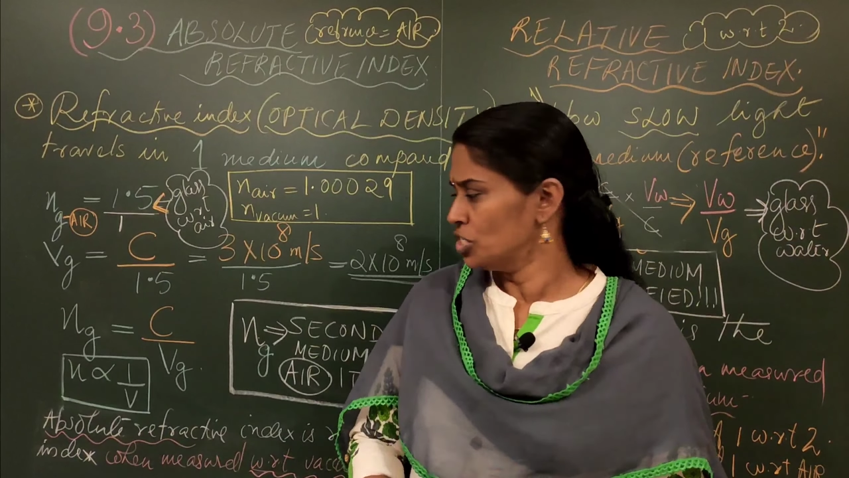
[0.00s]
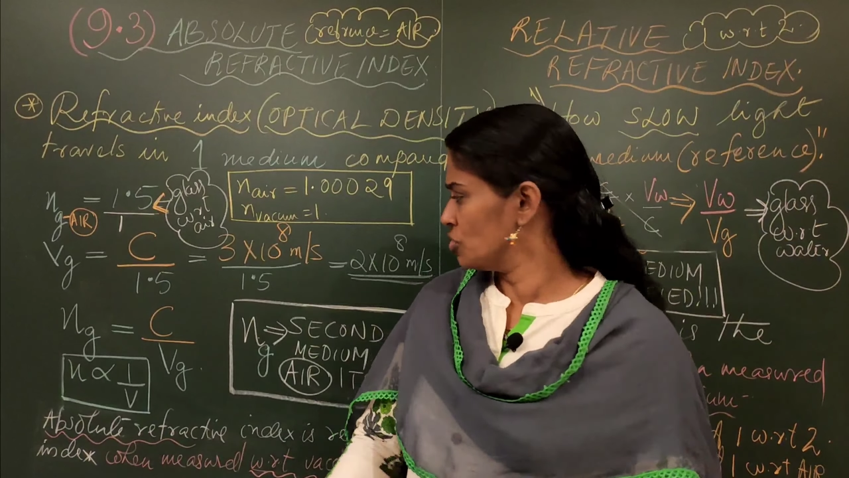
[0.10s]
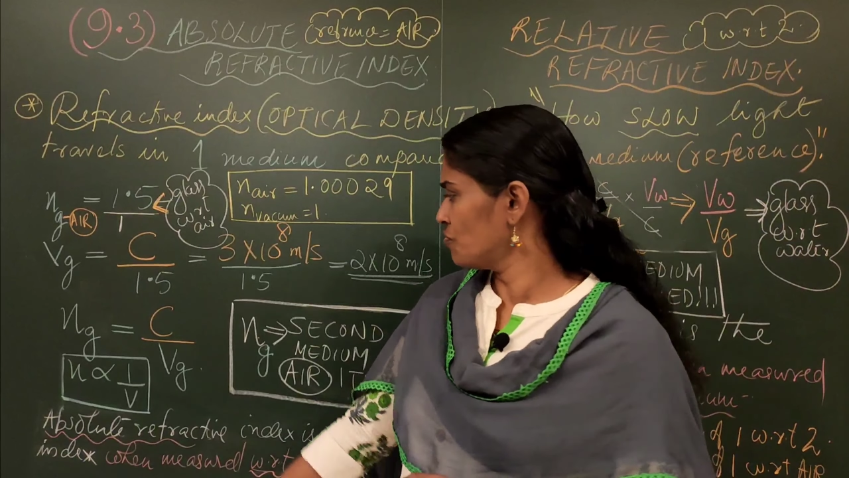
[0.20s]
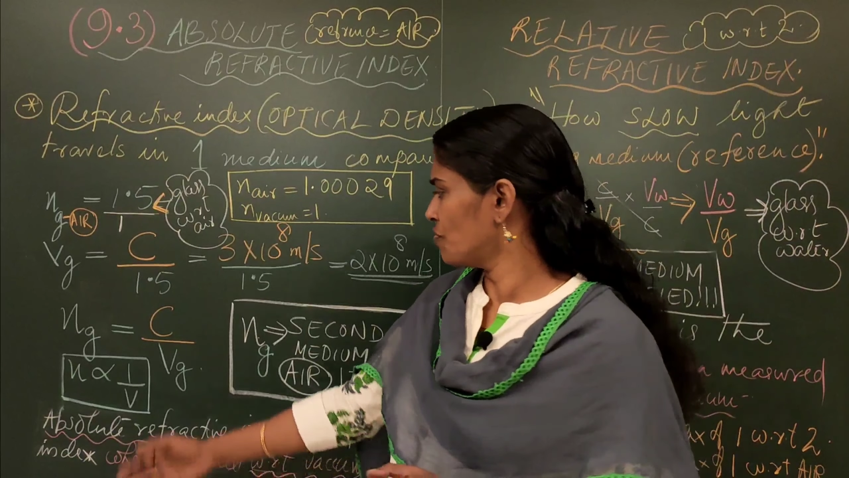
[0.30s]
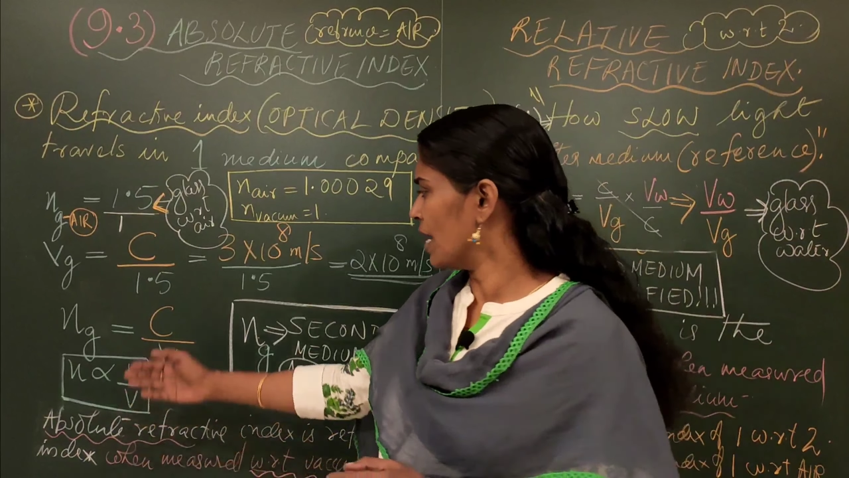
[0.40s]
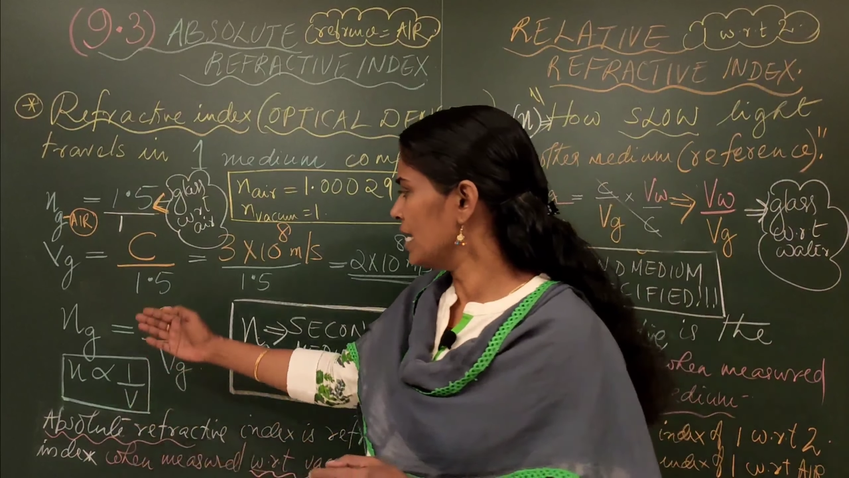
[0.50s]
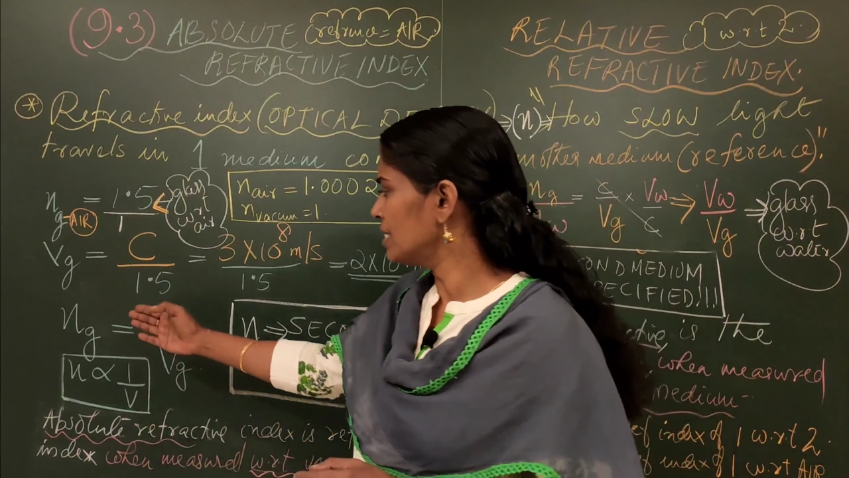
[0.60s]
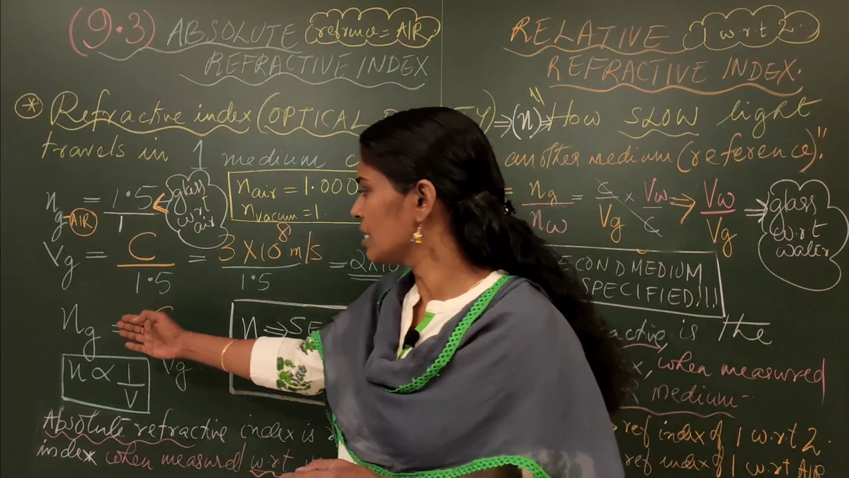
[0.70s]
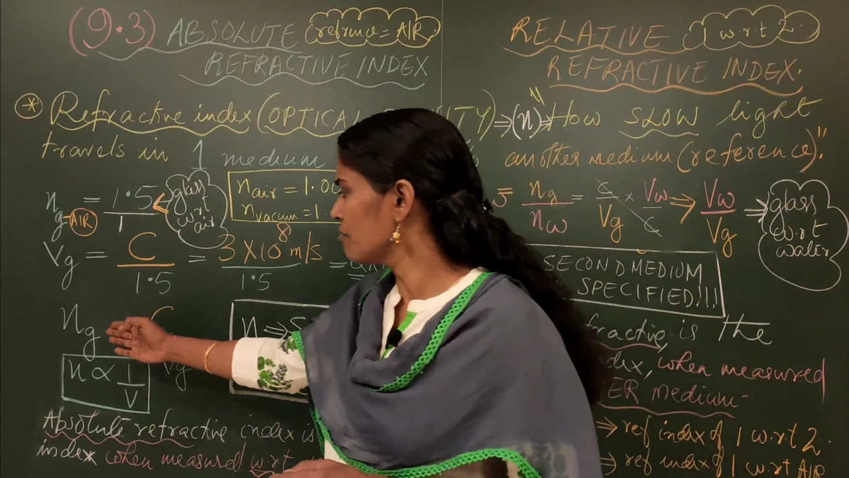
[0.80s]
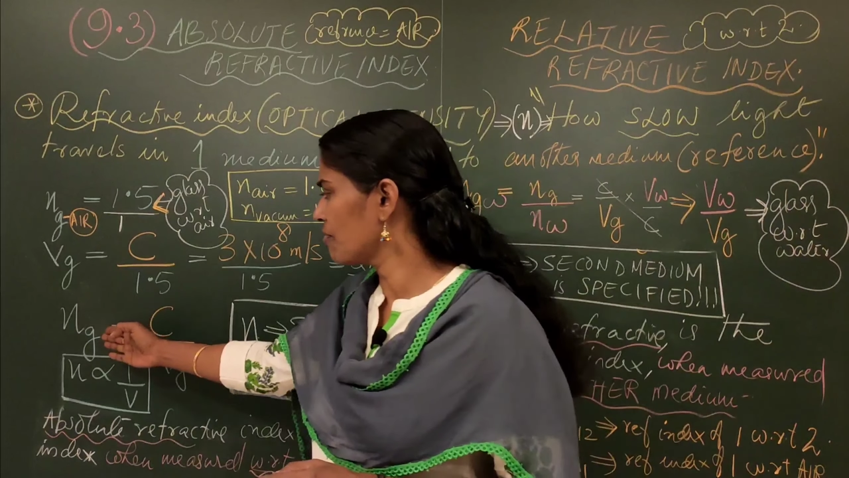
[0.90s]
To find
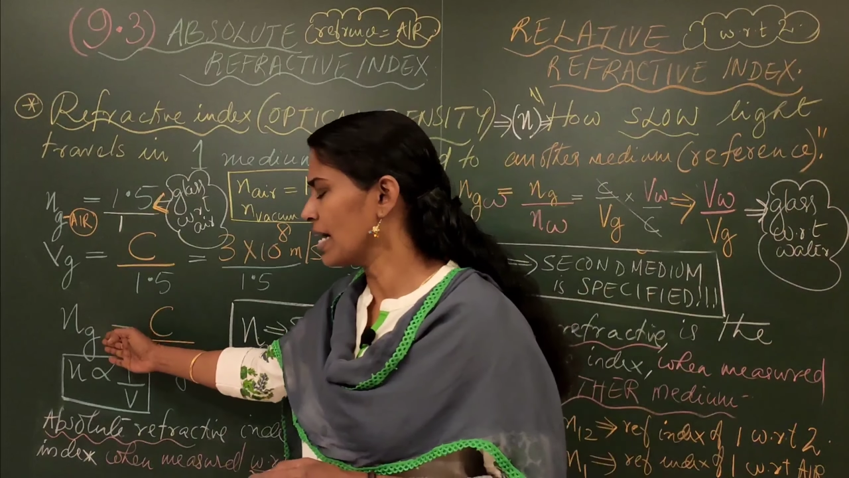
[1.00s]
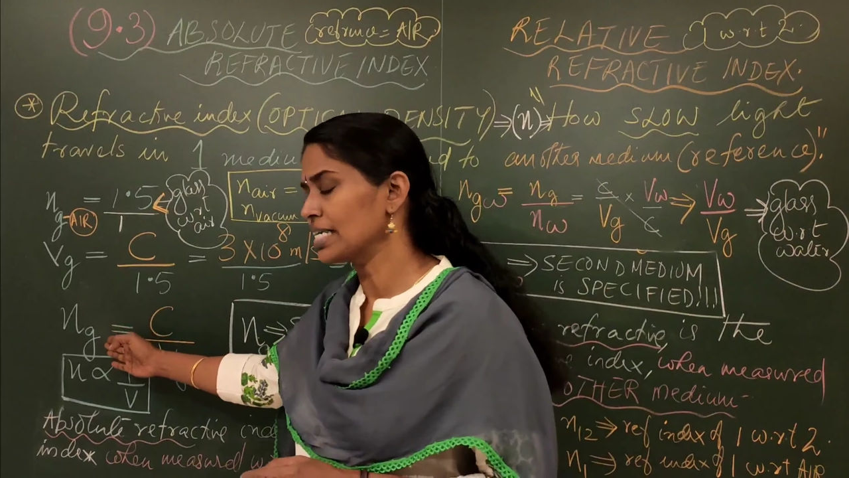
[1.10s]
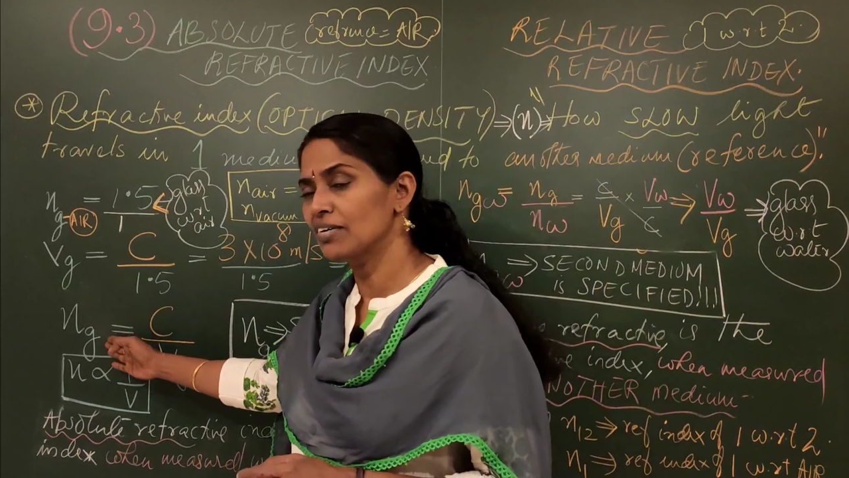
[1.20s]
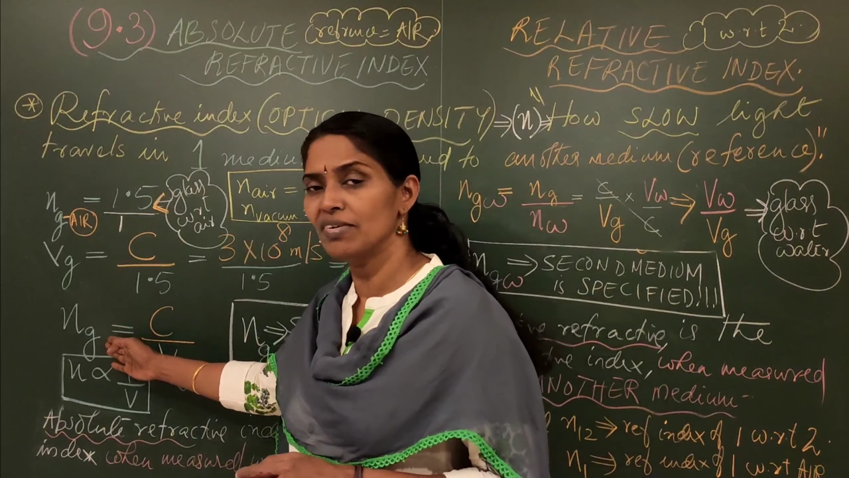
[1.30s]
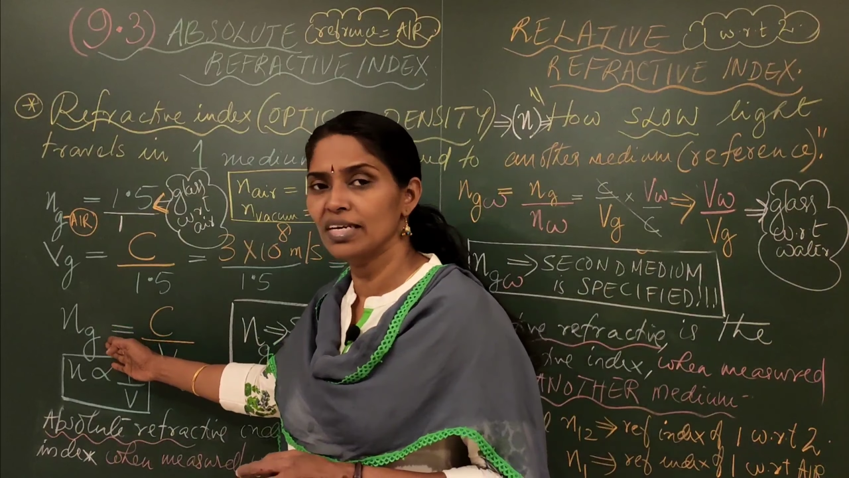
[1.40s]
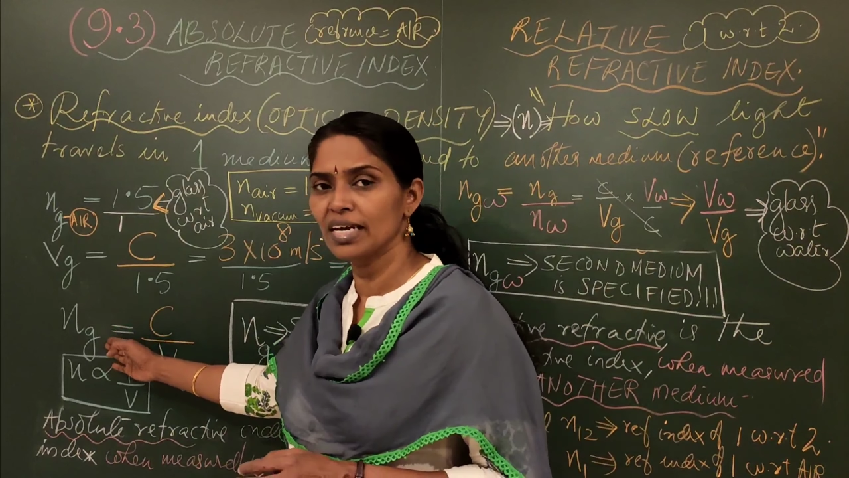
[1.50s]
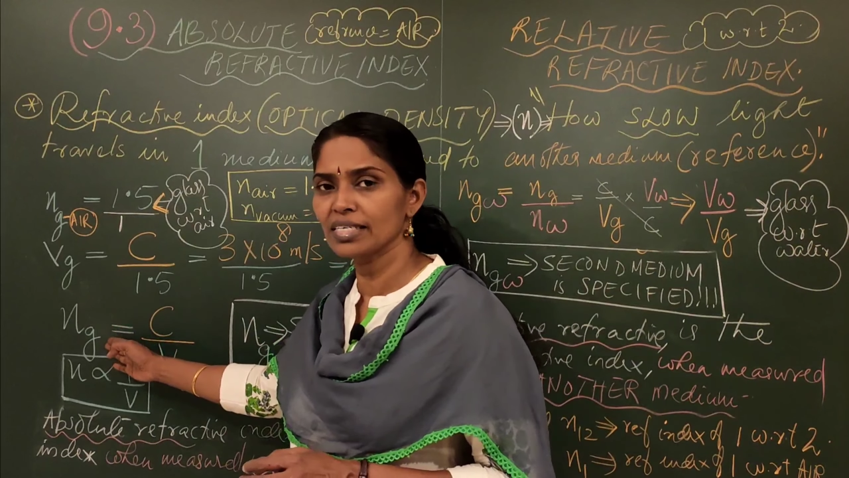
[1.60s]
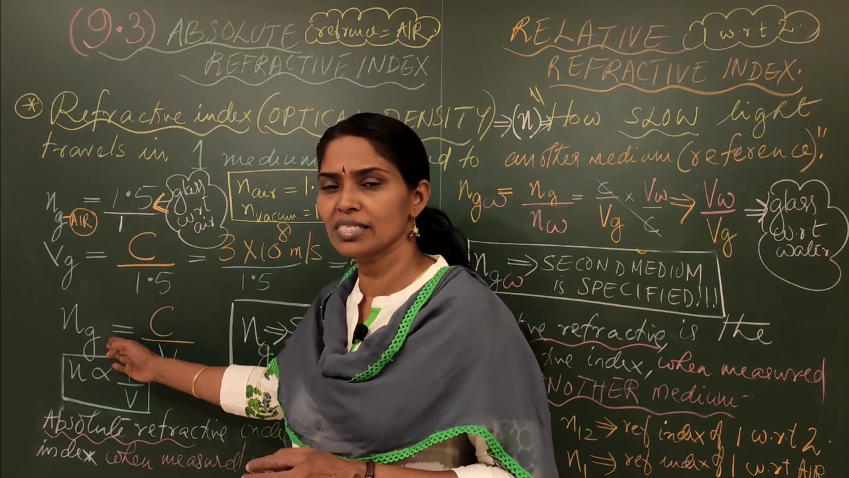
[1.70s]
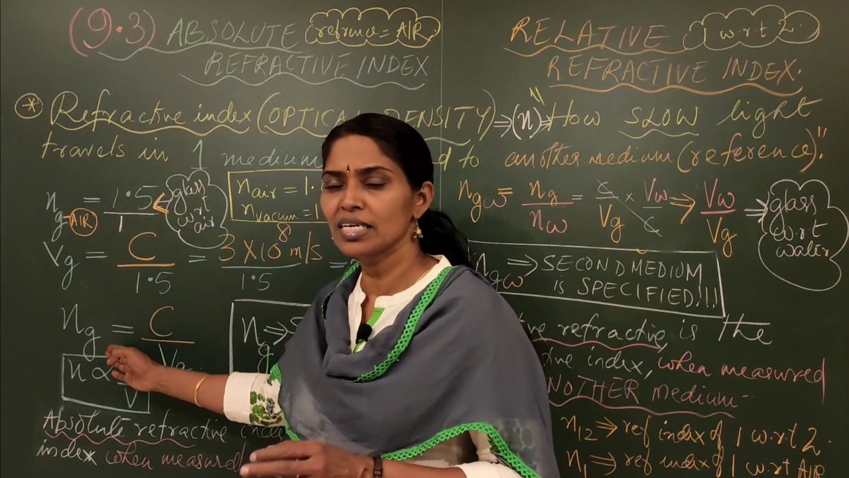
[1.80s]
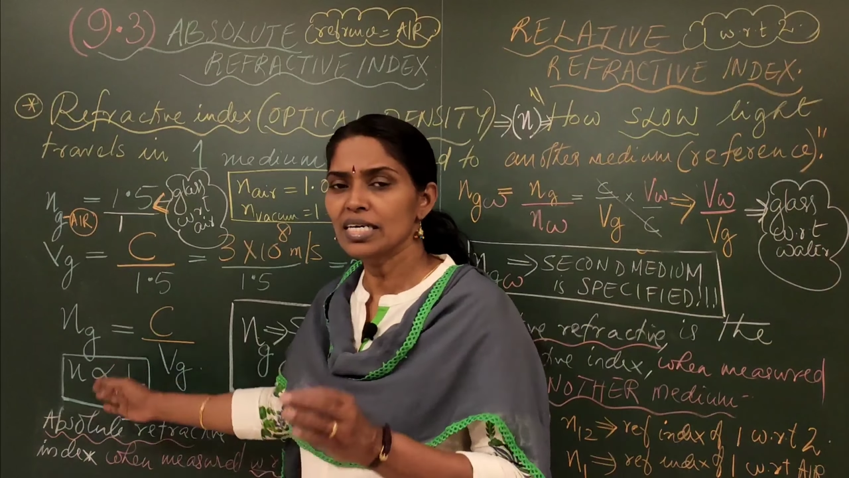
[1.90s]
the refractive
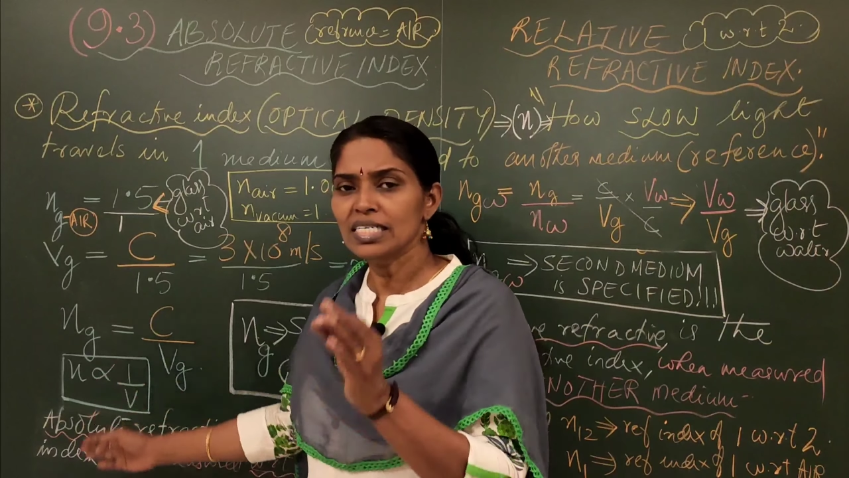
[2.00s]
index,